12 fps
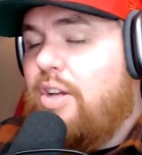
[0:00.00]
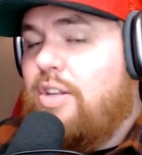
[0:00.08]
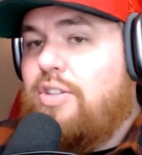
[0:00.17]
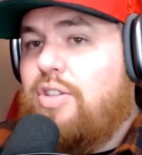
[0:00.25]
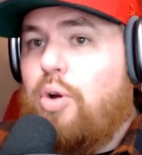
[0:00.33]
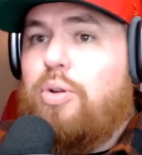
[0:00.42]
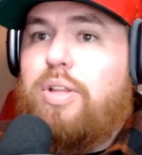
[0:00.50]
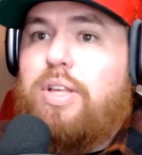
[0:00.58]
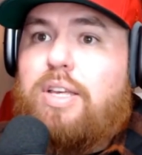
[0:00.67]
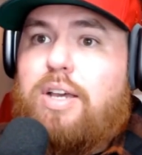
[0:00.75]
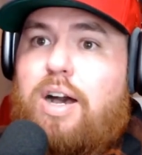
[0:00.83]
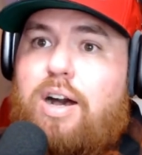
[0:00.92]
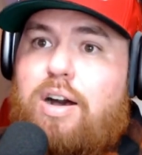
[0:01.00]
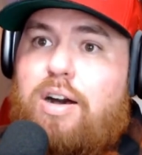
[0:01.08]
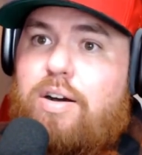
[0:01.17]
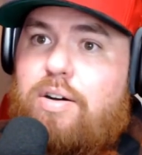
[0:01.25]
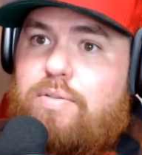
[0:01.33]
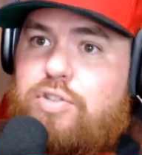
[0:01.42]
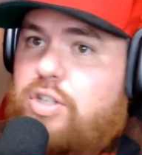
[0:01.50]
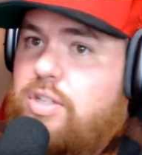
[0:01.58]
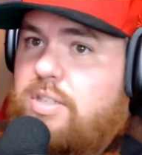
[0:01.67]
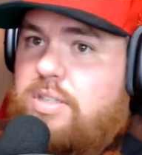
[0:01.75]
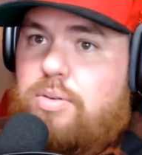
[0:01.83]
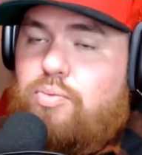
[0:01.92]
totally of
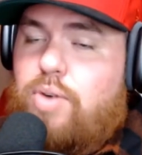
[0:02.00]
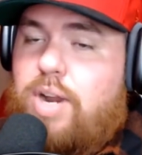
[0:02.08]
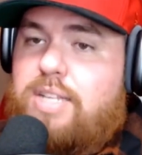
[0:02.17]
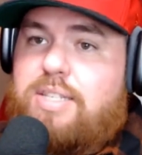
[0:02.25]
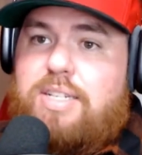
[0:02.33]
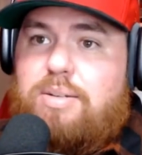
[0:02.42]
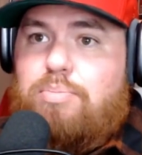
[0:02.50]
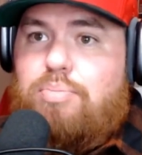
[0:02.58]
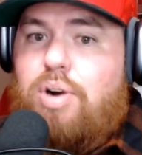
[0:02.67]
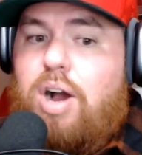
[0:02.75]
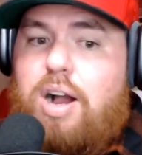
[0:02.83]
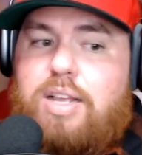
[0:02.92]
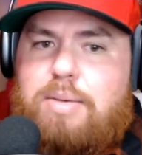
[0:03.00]
just resting Brock.